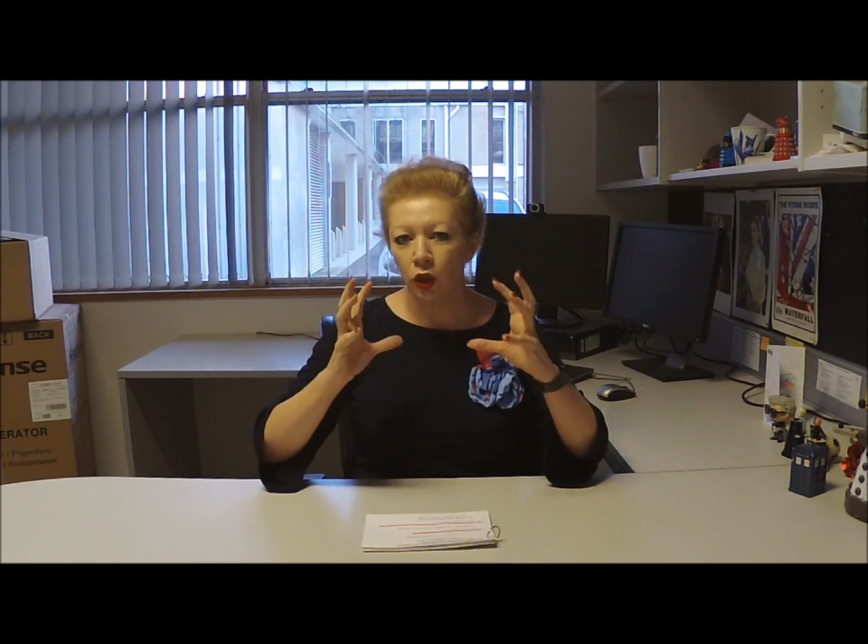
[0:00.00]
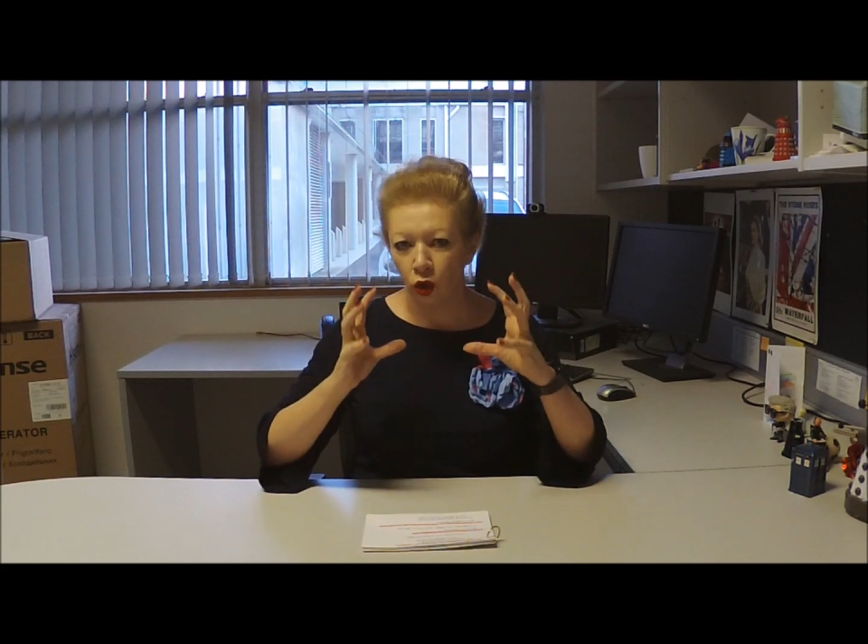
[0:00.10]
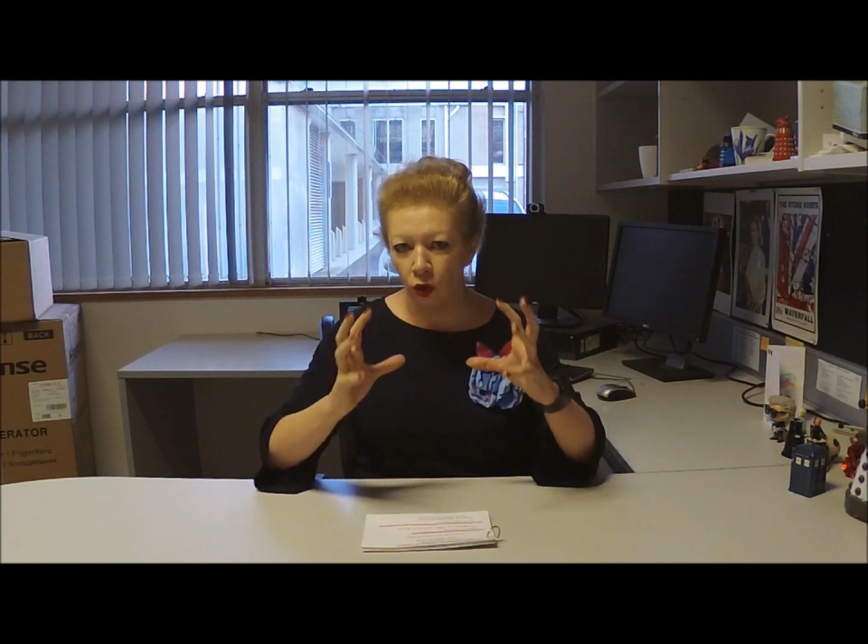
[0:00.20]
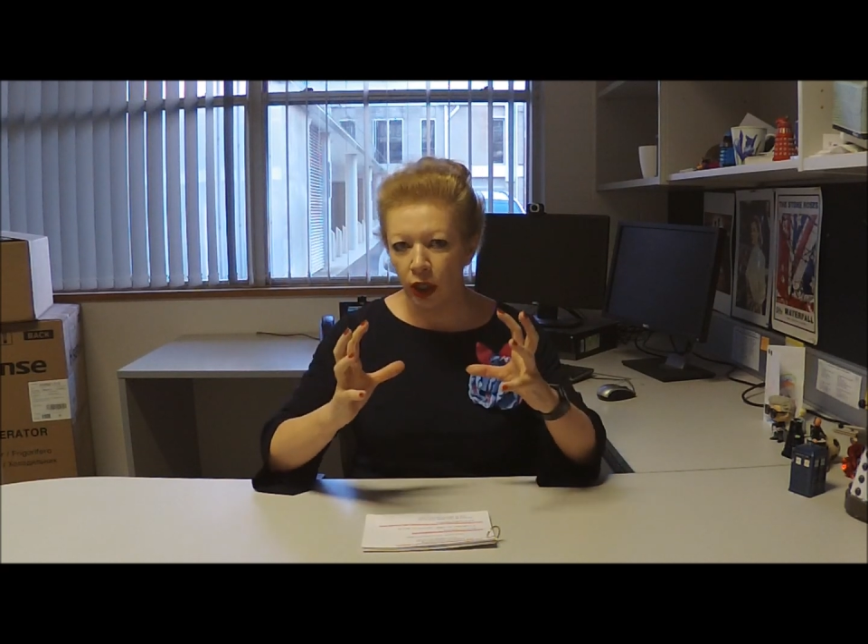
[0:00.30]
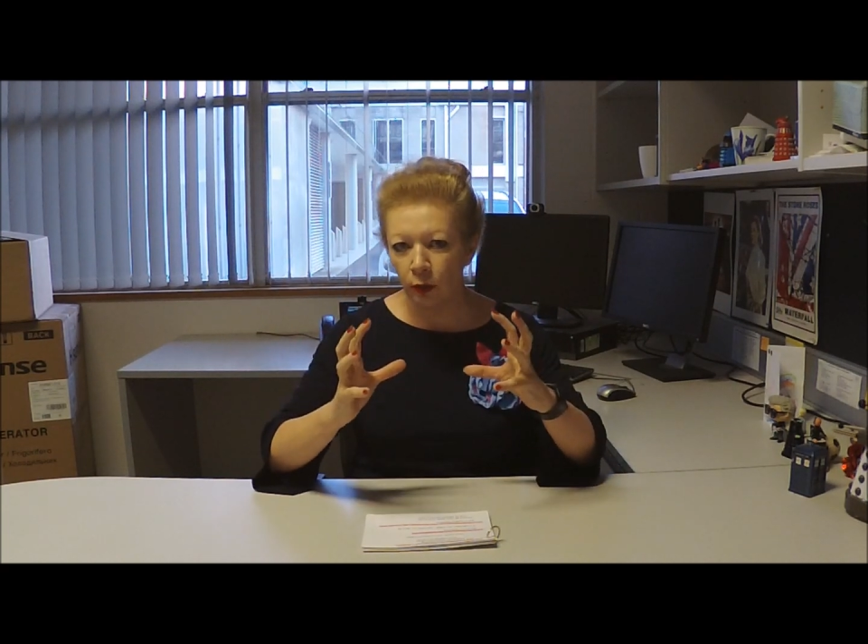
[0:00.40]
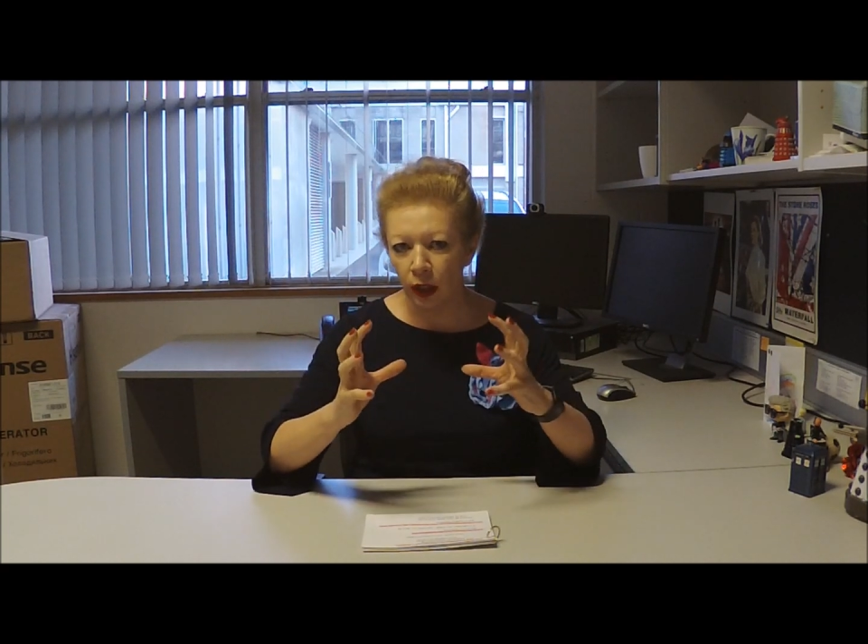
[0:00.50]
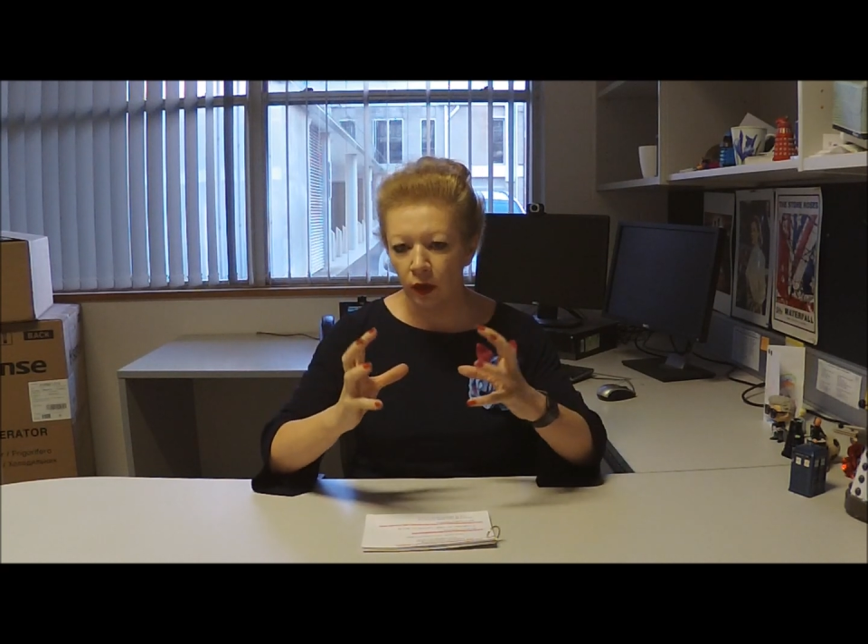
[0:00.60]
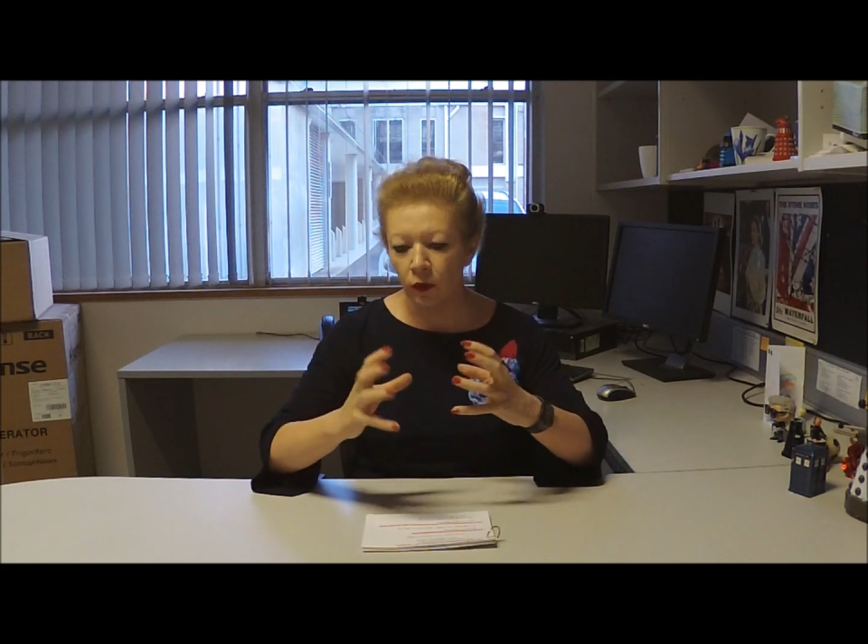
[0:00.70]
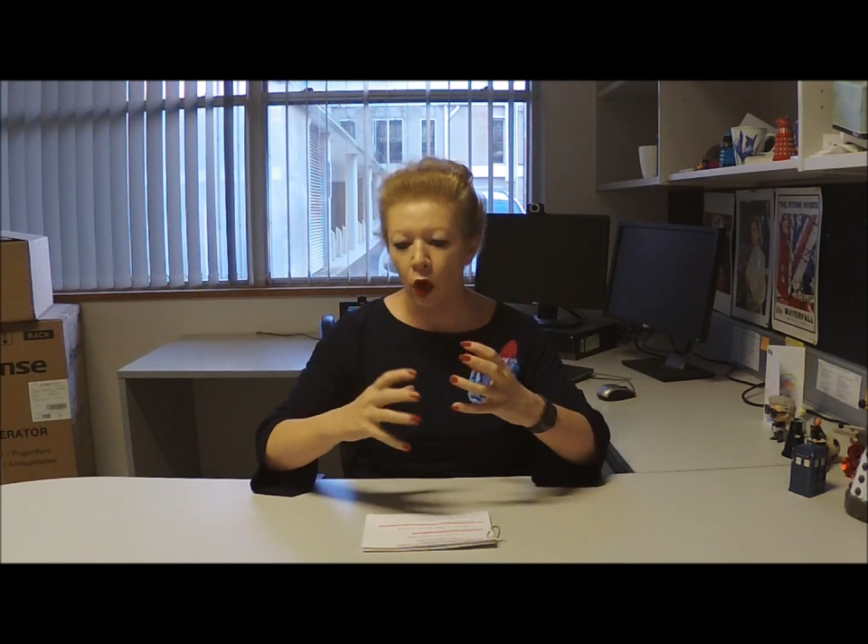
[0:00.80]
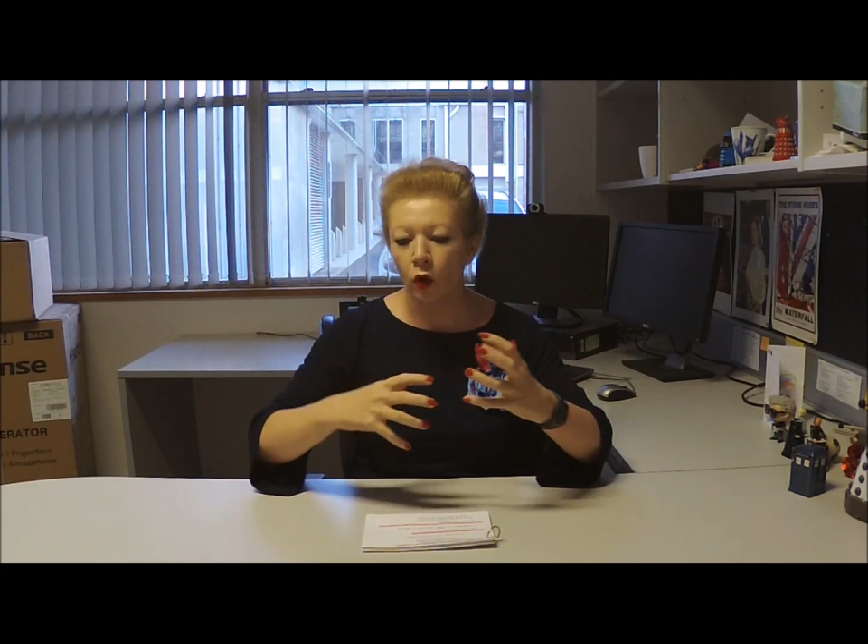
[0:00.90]
incredibly
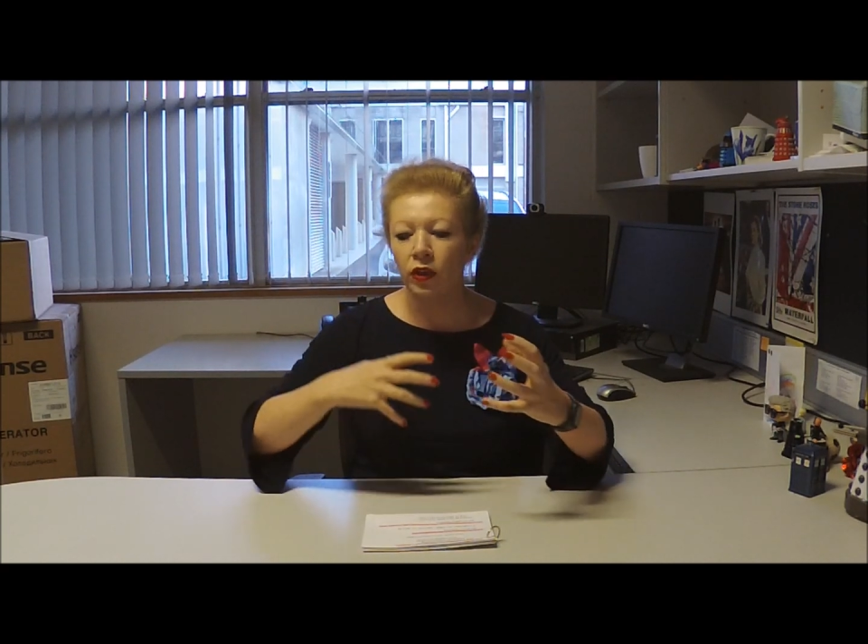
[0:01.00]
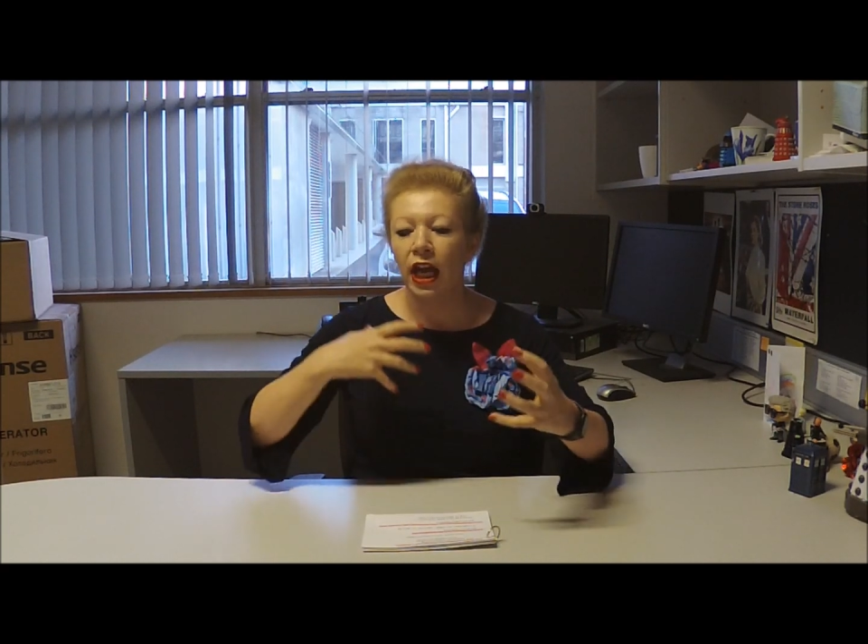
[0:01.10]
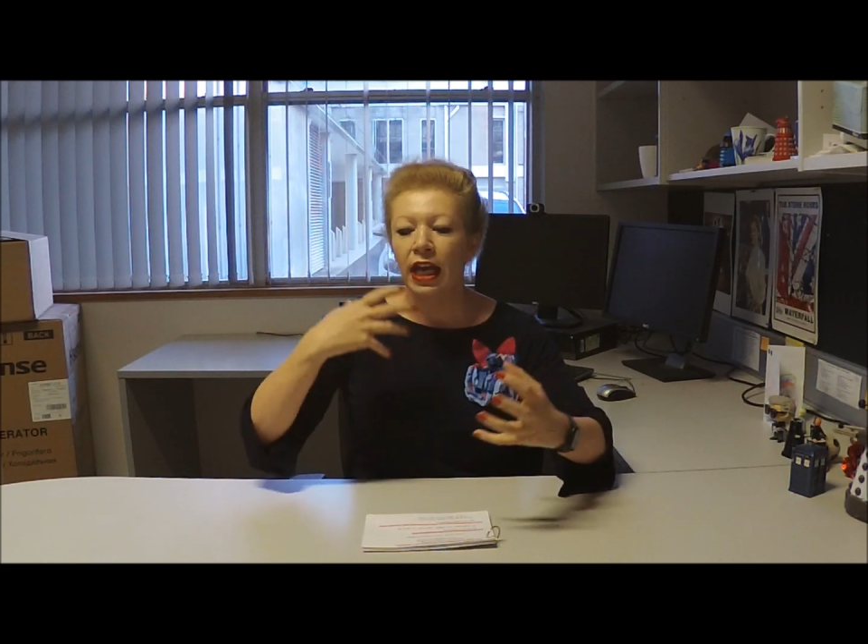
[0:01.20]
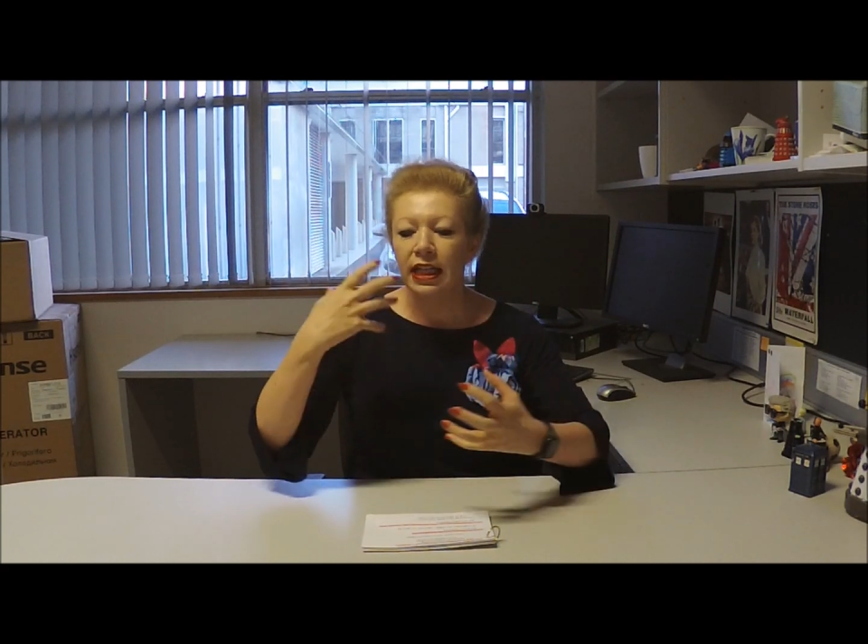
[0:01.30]
involved